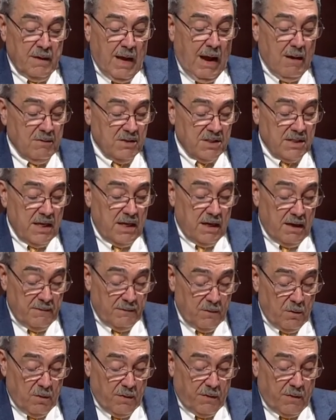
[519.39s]
our state
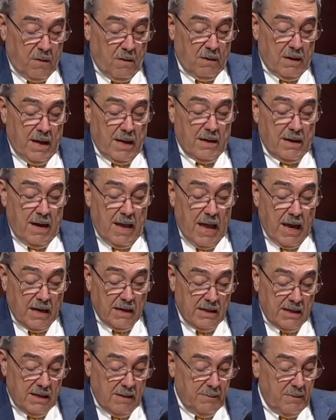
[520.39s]
of North Carolina,
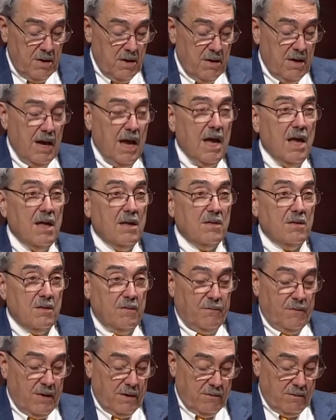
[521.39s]
academia, and
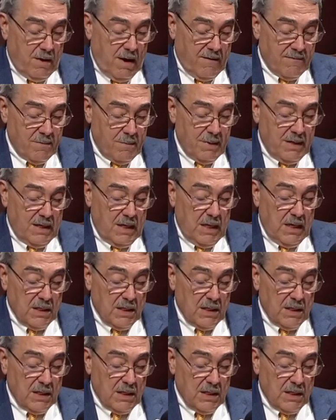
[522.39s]
the federal government.